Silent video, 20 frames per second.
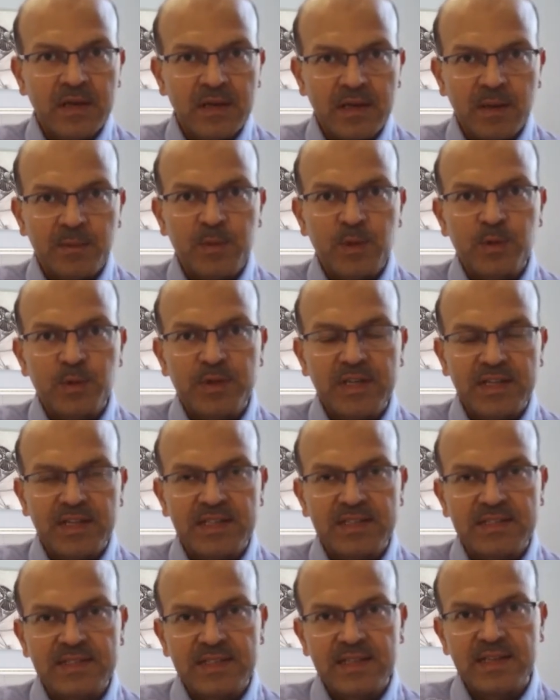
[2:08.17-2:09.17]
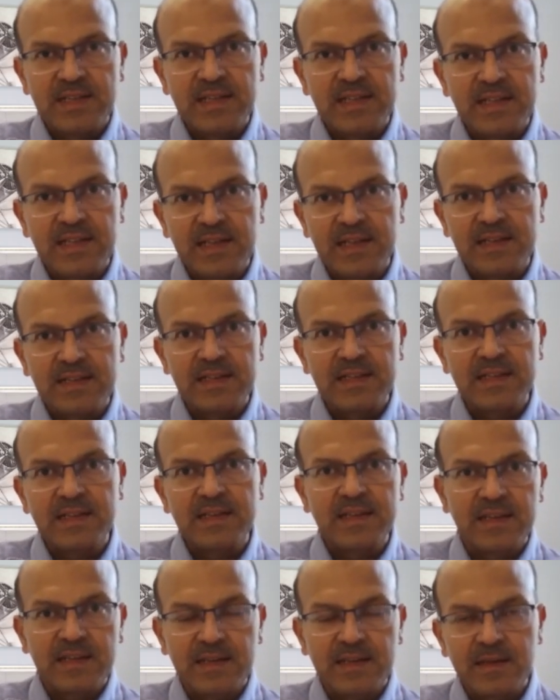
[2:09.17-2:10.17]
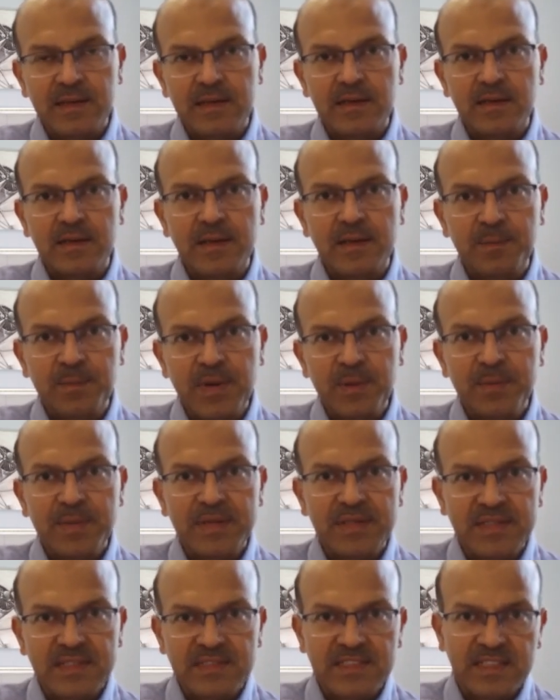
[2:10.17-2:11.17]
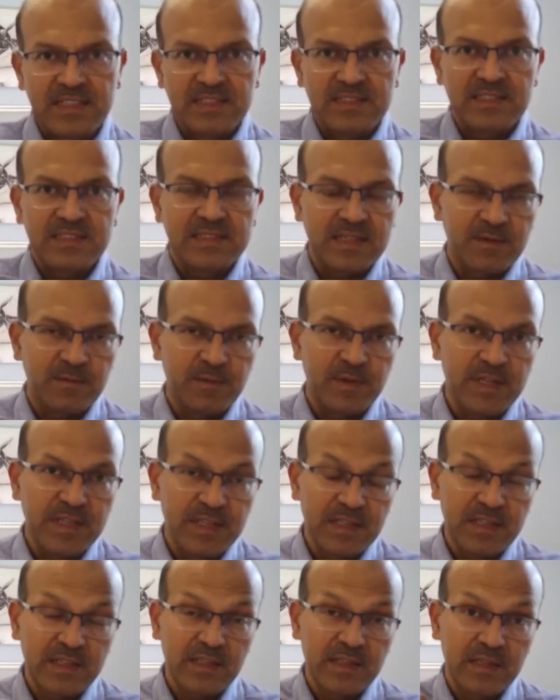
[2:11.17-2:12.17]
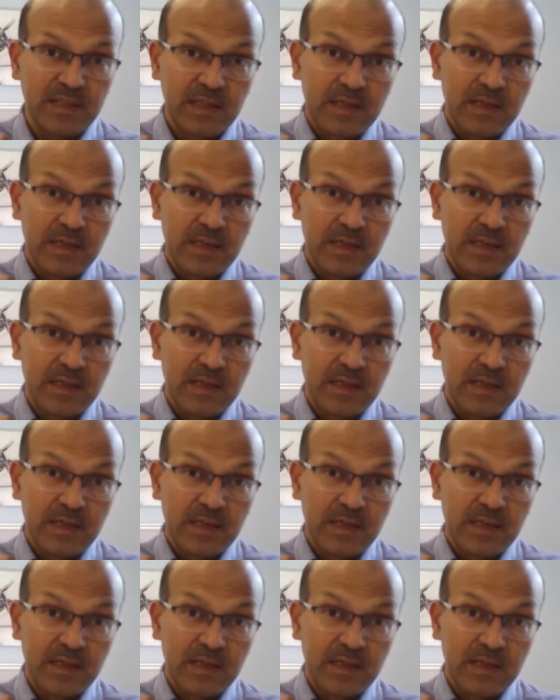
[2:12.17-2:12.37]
come to an understanding and then uh, implement the changes and when the